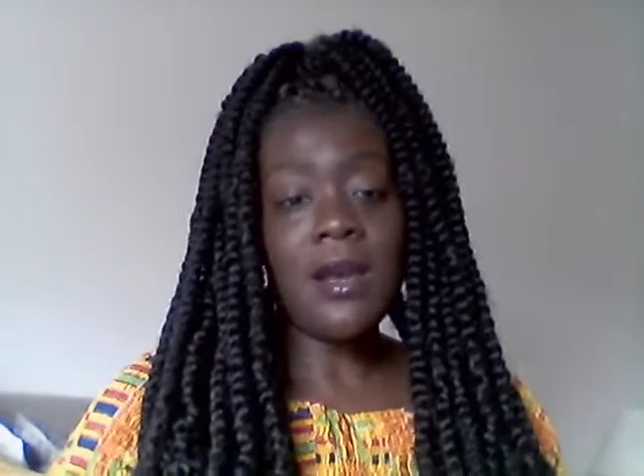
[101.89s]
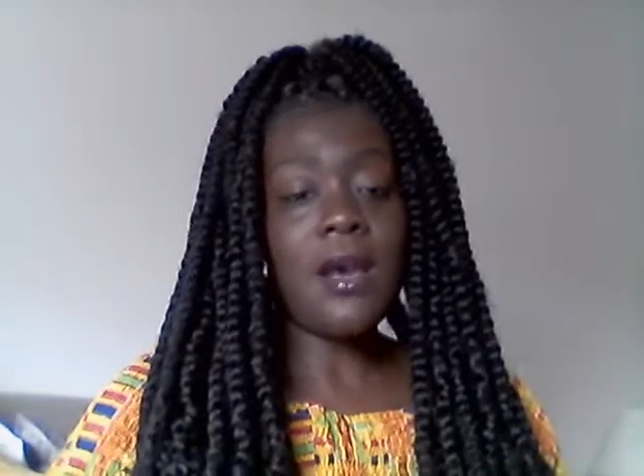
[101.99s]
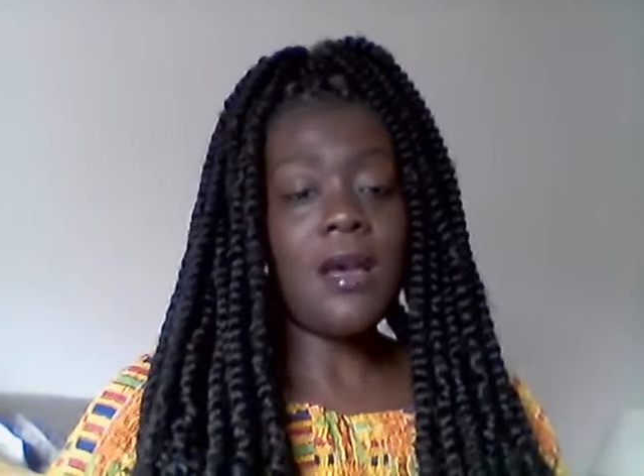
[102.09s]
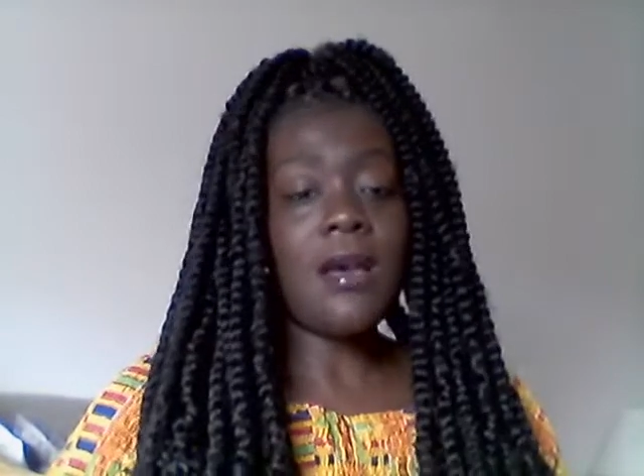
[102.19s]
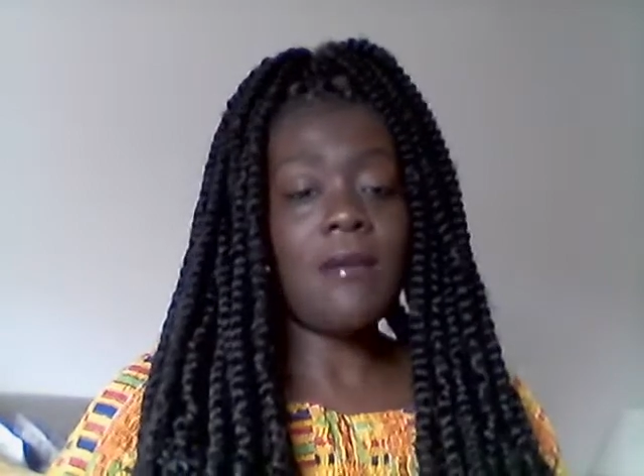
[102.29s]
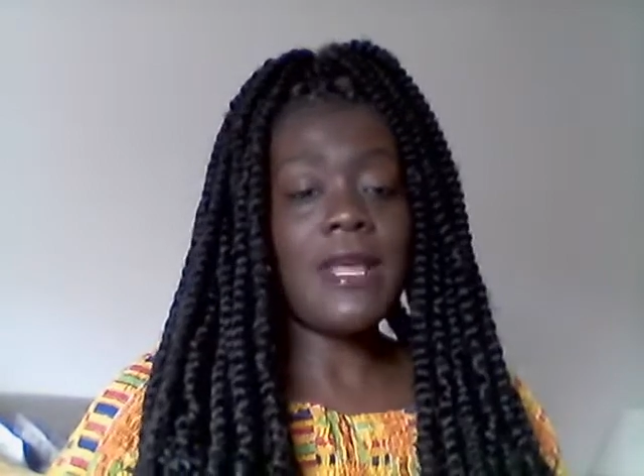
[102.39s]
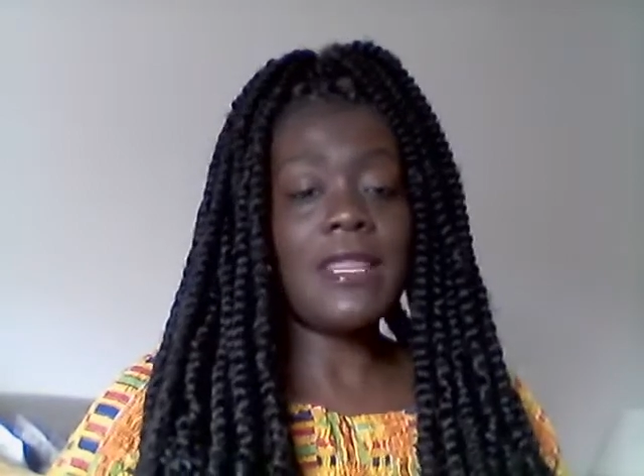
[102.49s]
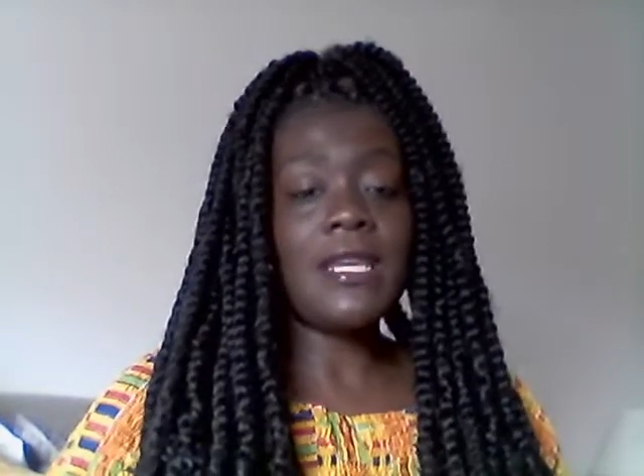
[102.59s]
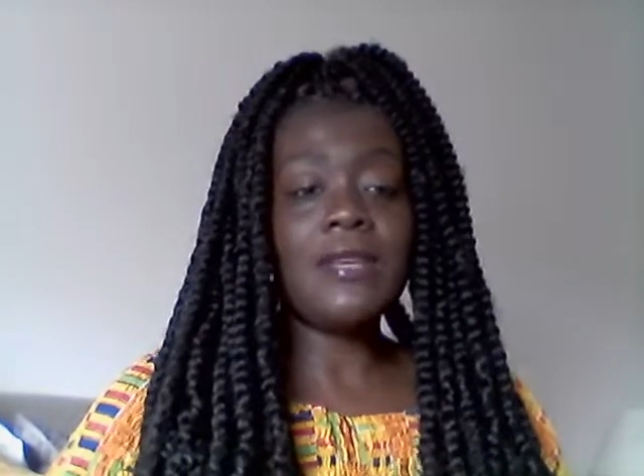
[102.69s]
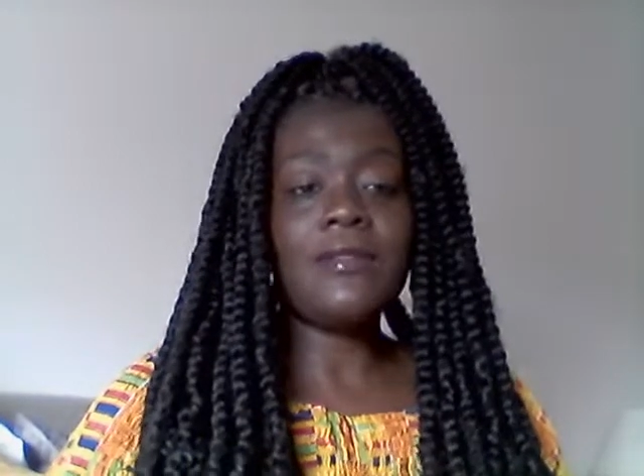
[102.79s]
And
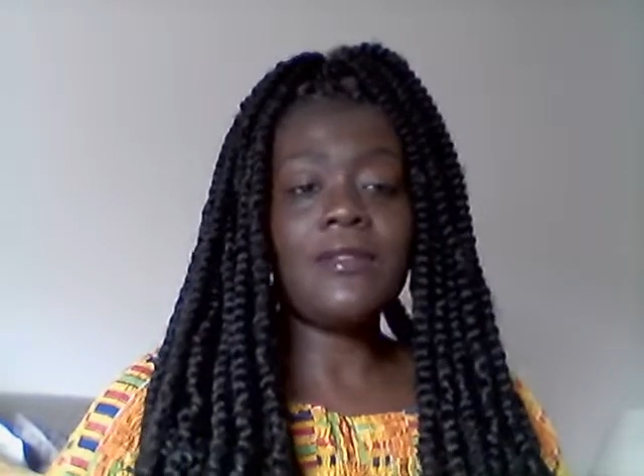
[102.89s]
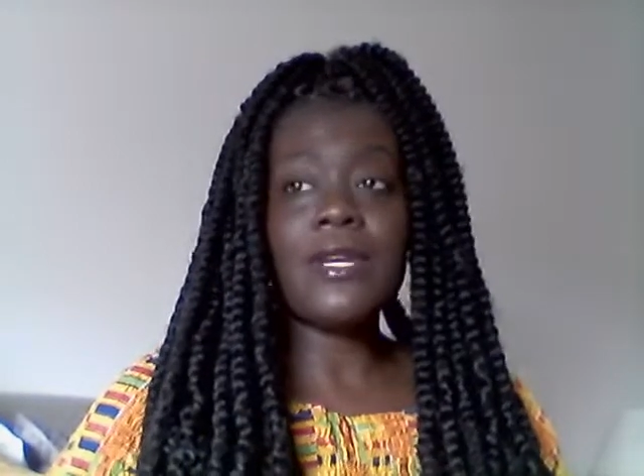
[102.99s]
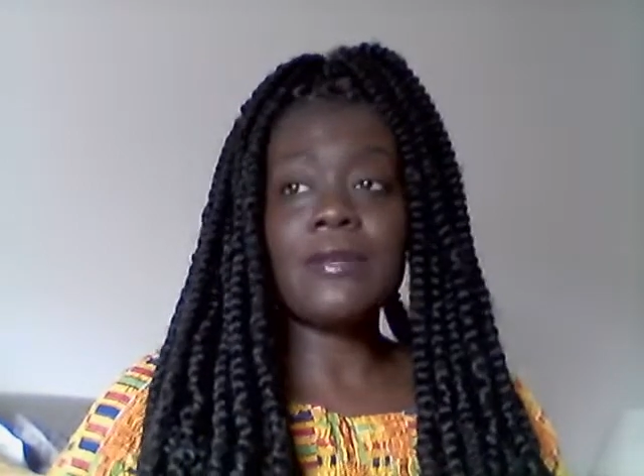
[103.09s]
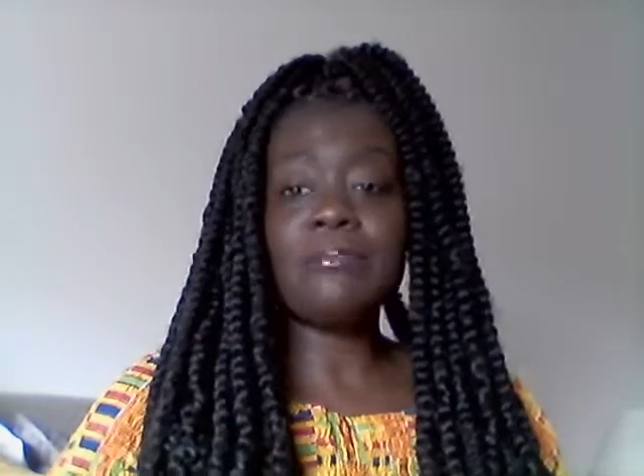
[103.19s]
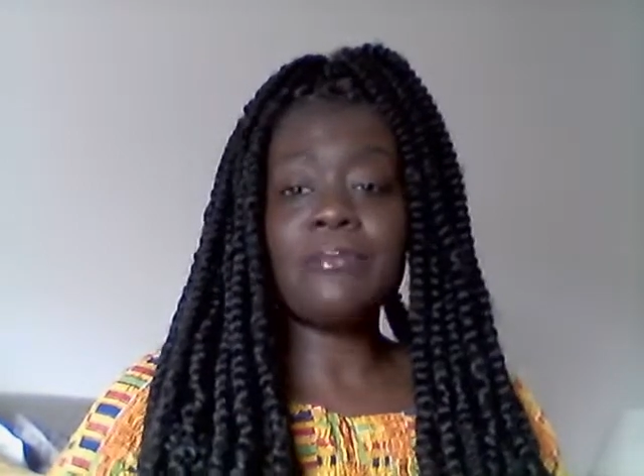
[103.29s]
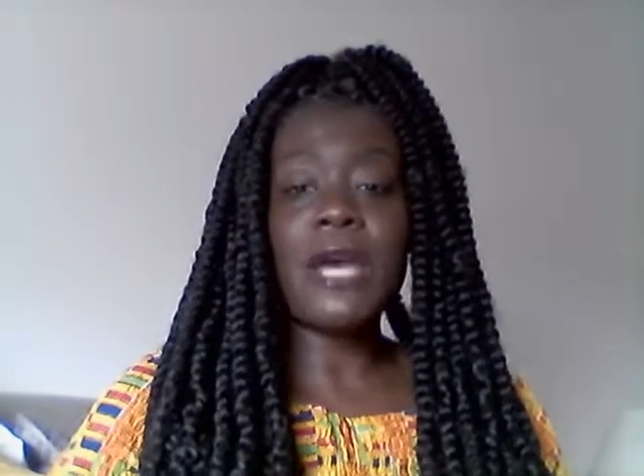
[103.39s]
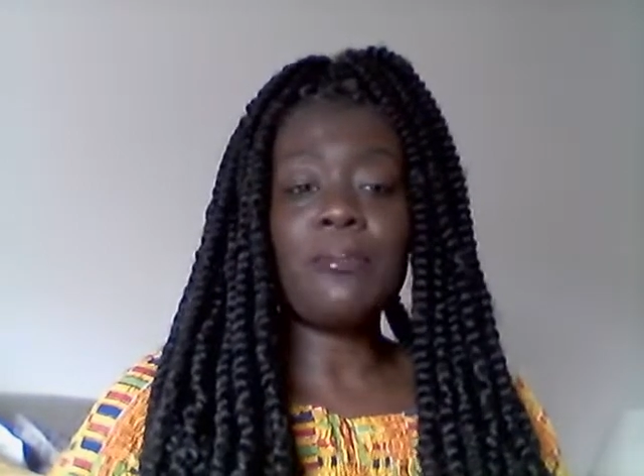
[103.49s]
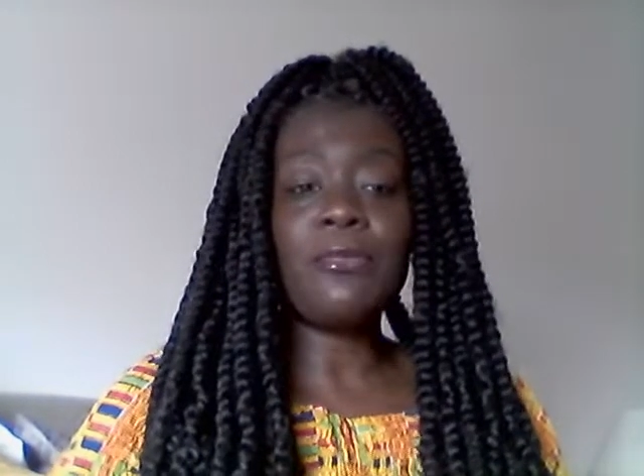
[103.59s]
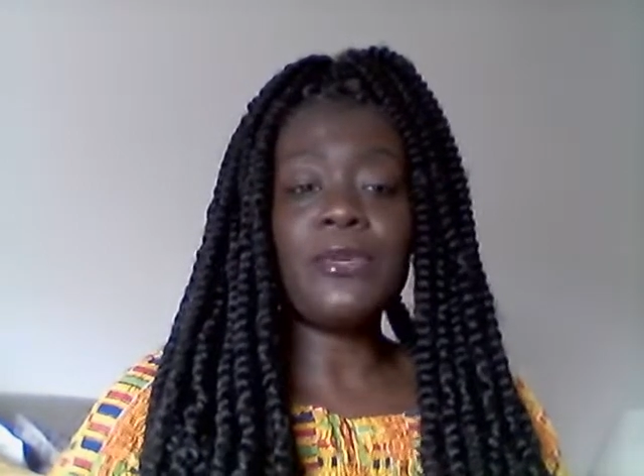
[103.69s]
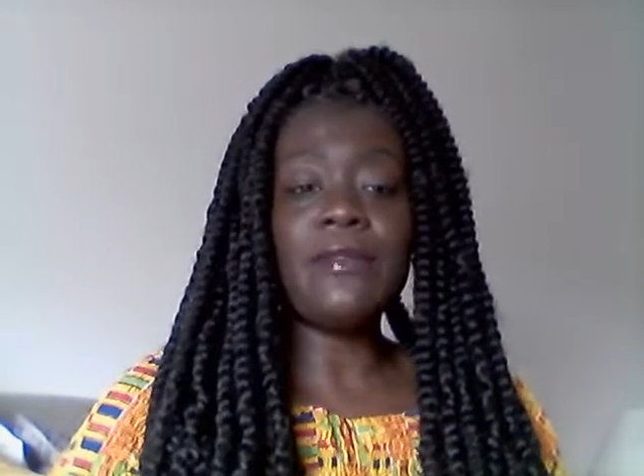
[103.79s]
then give a
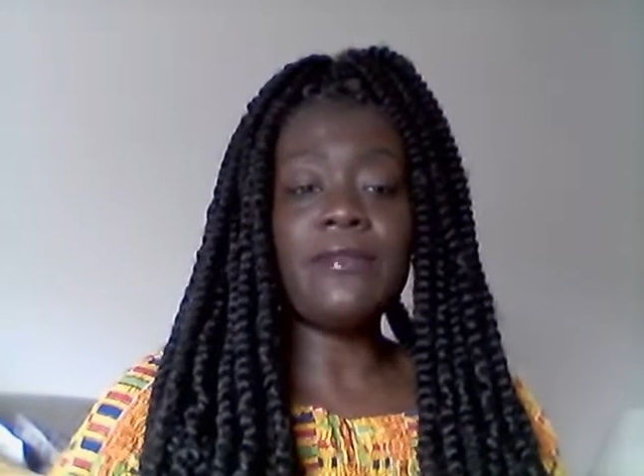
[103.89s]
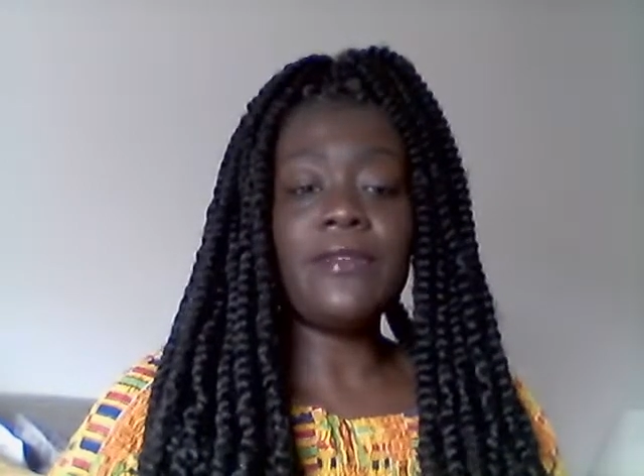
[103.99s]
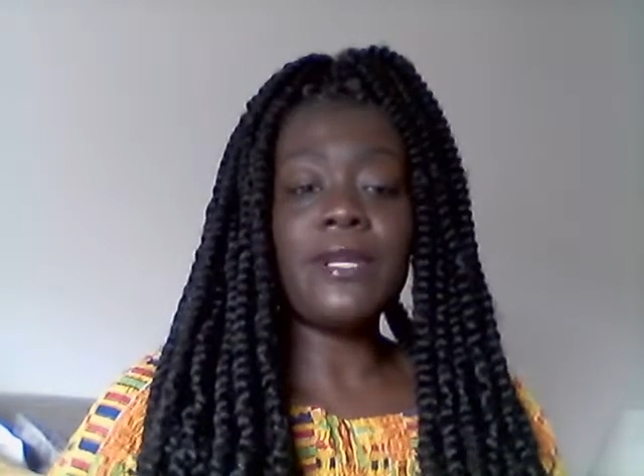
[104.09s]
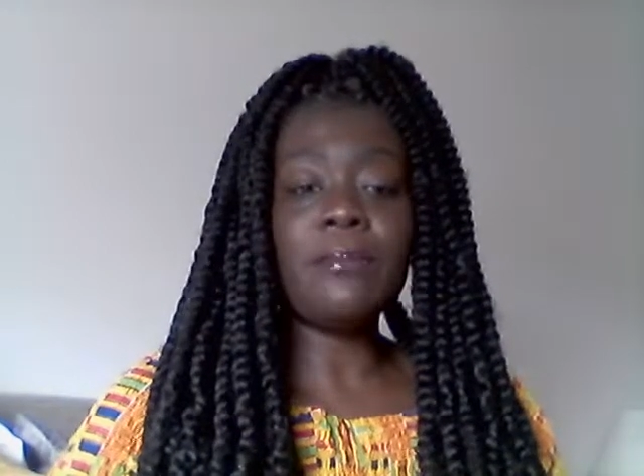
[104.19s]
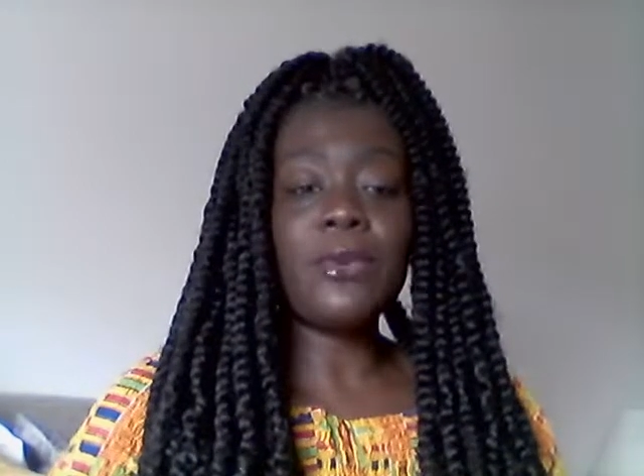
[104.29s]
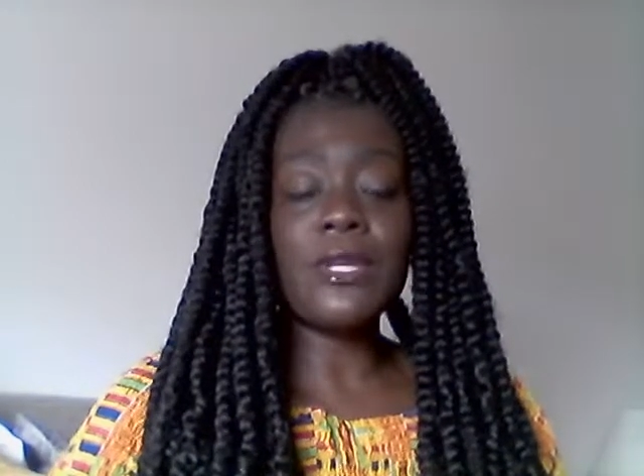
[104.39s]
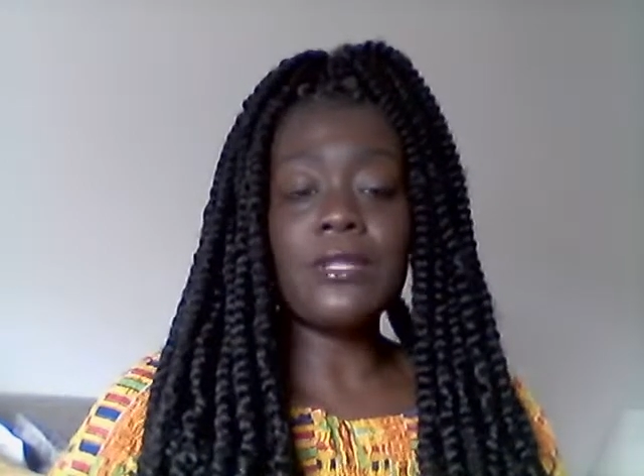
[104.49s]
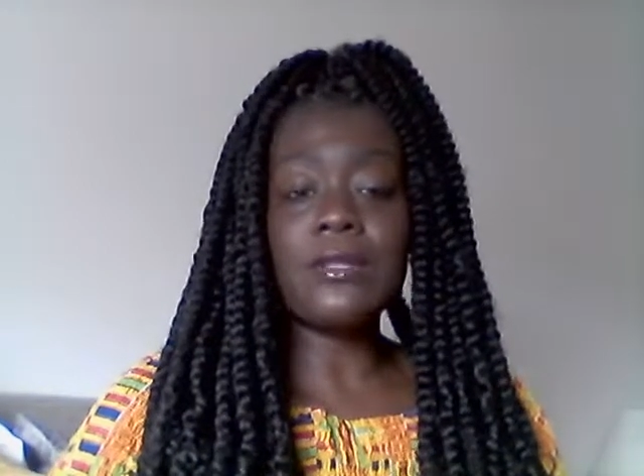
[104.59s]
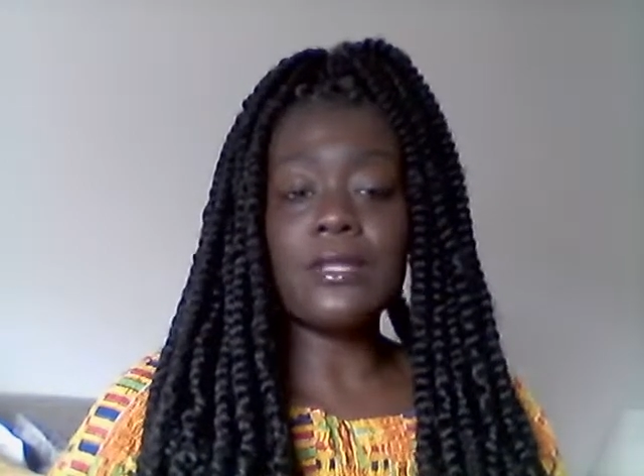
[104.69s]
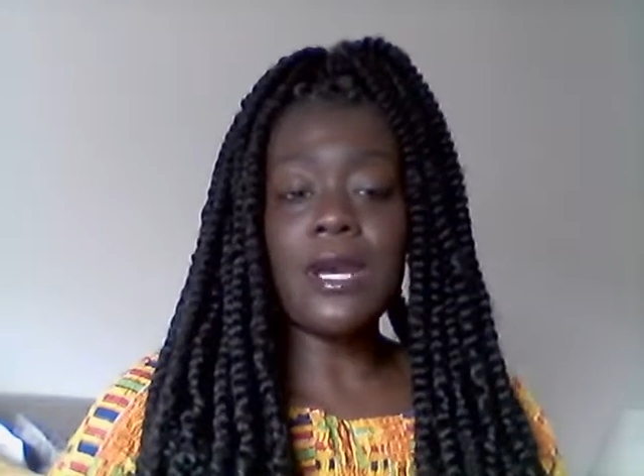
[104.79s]
brief,
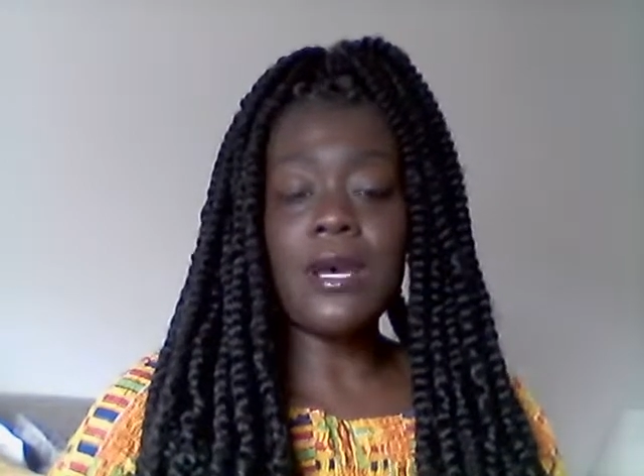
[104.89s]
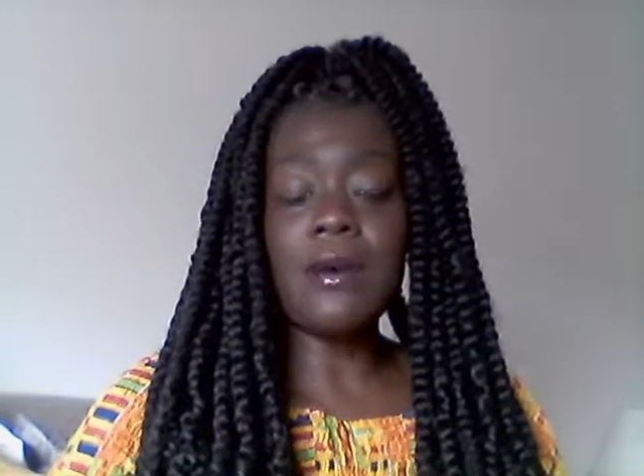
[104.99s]
important